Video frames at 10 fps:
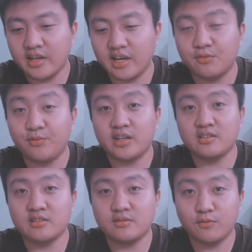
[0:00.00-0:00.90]

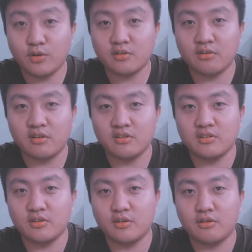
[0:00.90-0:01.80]
advices work or
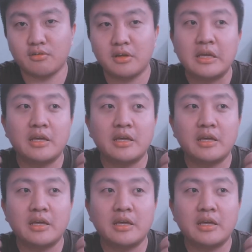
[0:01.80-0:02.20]
not, or